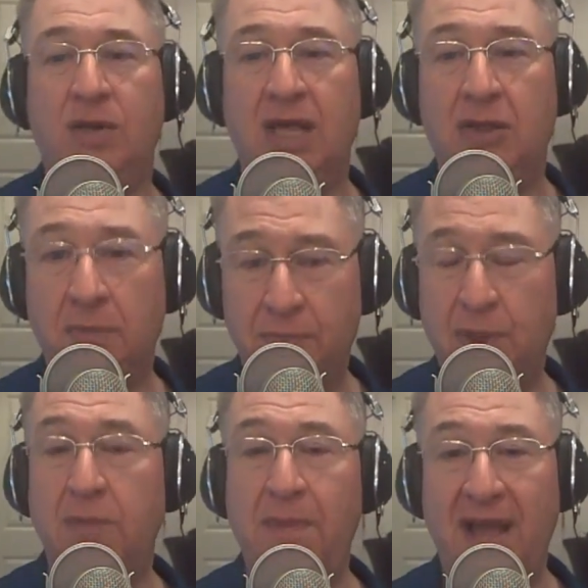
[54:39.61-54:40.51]
that the
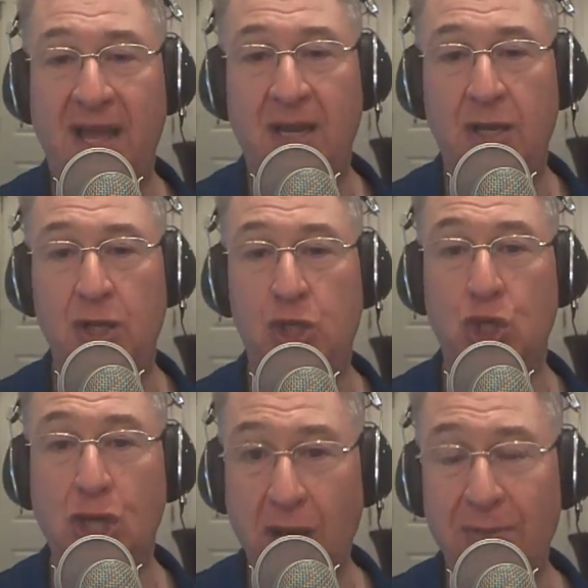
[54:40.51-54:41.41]
bullpen
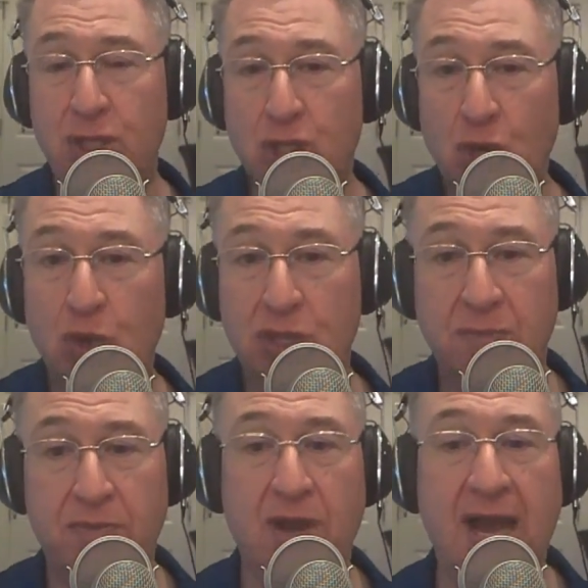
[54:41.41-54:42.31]
should come as no
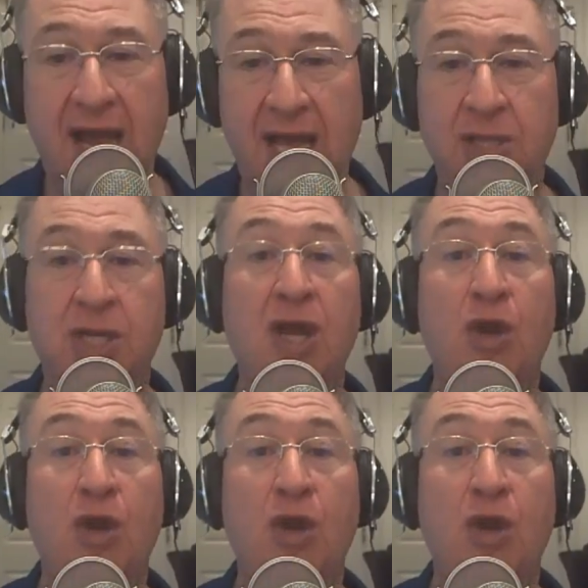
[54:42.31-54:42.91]
surprise